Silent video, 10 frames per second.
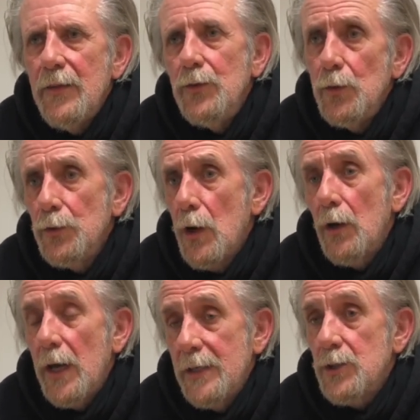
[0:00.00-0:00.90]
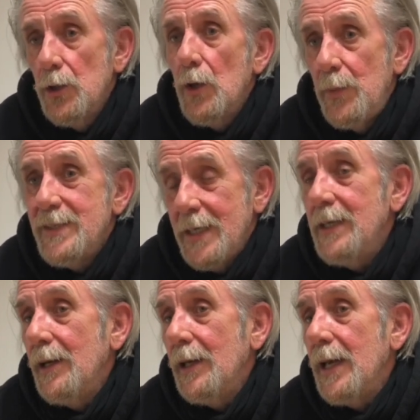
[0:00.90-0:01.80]
your dog has got a
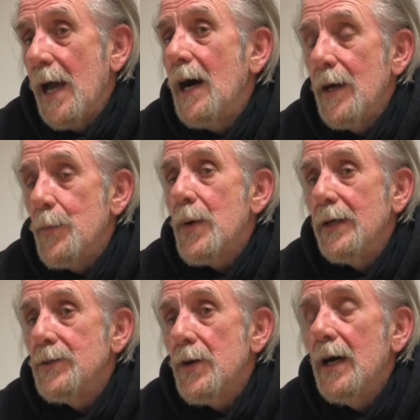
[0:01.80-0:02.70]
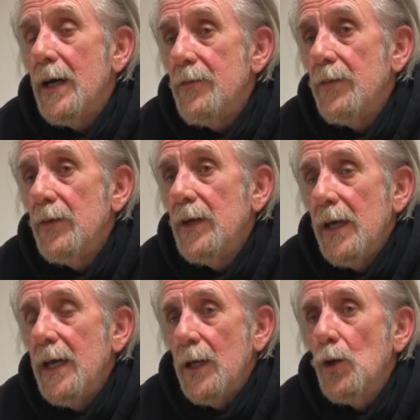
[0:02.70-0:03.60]
particularly high prey drive,
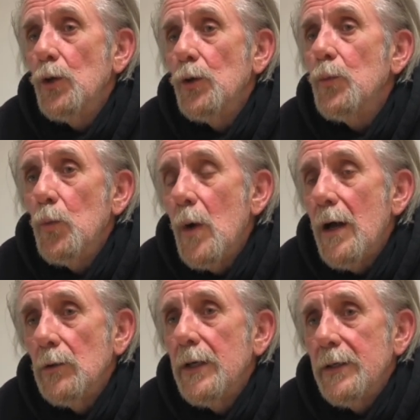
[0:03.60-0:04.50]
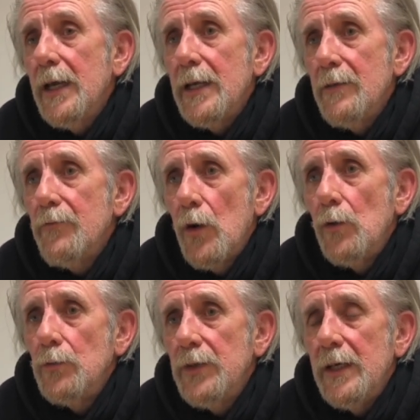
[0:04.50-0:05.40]
it could well get
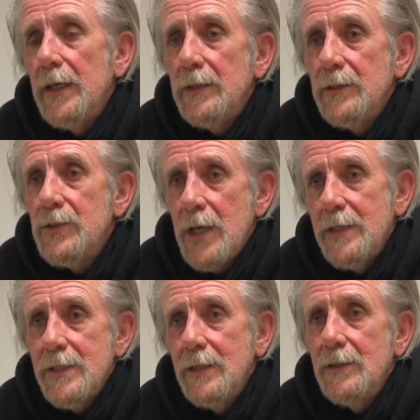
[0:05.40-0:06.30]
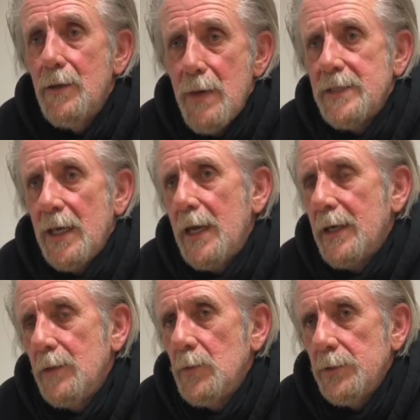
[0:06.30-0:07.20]
involved in chasing domestic
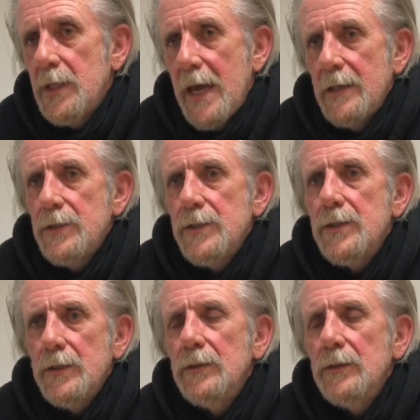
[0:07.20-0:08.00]
animals, cats,